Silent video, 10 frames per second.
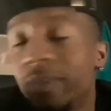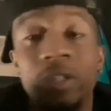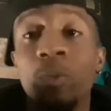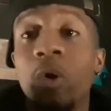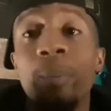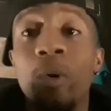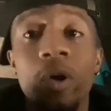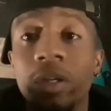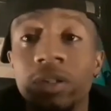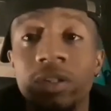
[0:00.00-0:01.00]
It's more
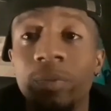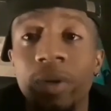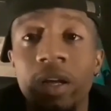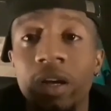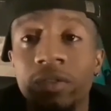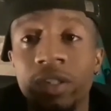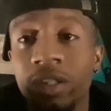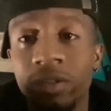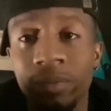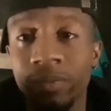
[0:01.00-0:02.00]
important. This is the playoffs.
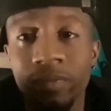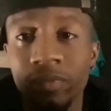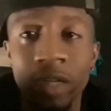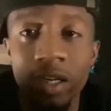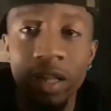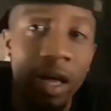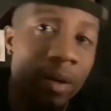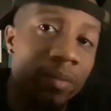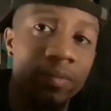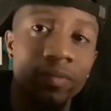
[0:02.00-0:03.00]
None of
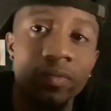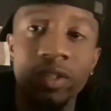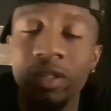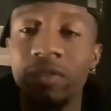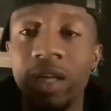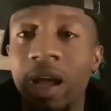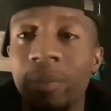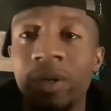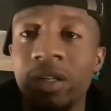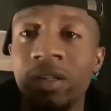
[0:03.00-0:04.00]
that stuff that
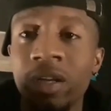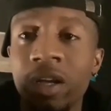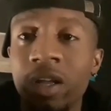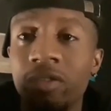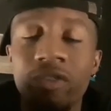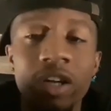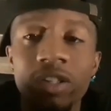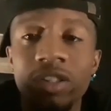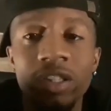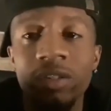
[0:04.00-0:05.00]
happened in the
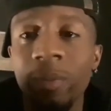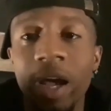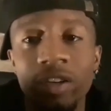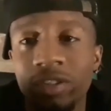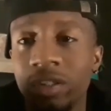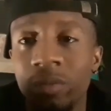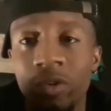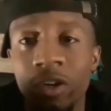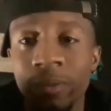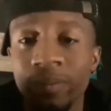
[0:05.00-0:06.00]
regular season matters
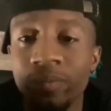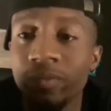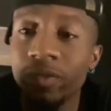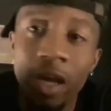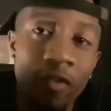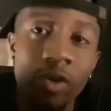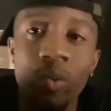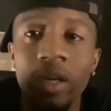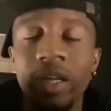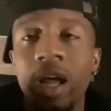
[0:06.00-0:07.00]
anymore. Every
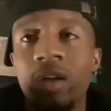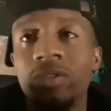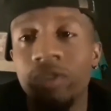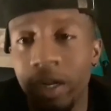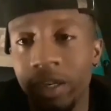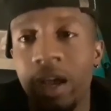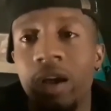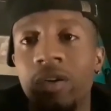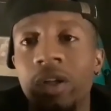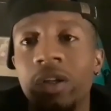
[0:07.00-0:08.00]
win counts right
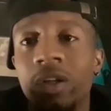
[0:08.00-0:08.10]
now.